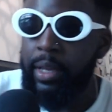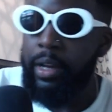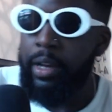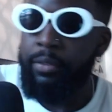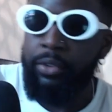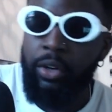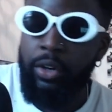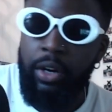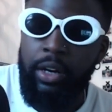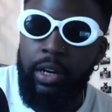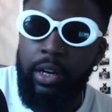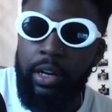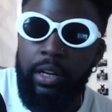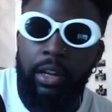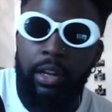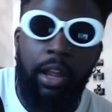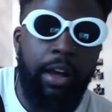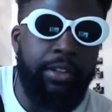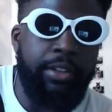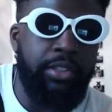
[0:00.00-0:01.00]
I've got a
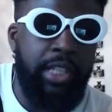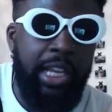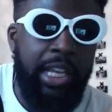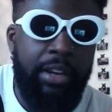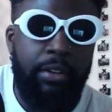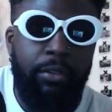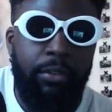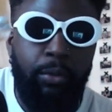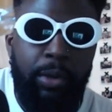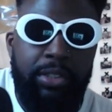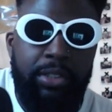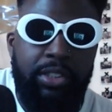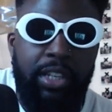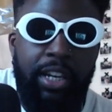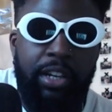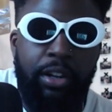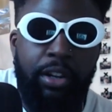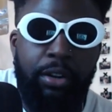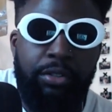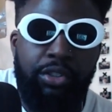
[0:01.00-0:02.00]
glass here of whiskey
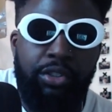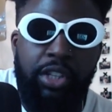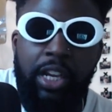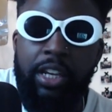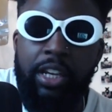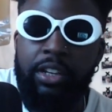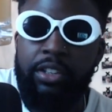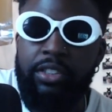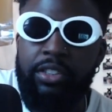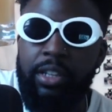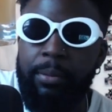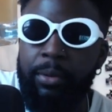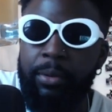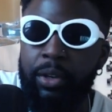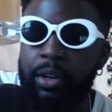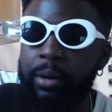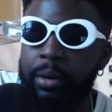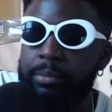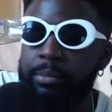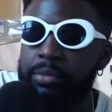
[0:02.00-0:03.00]
and OJ because
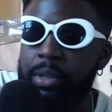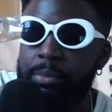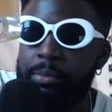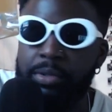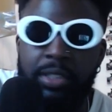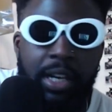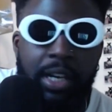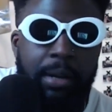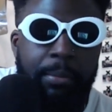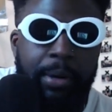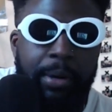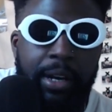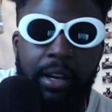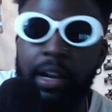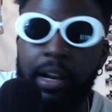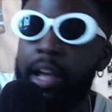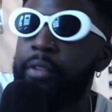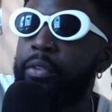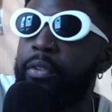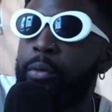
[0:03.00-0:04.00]
I'm celebrating the life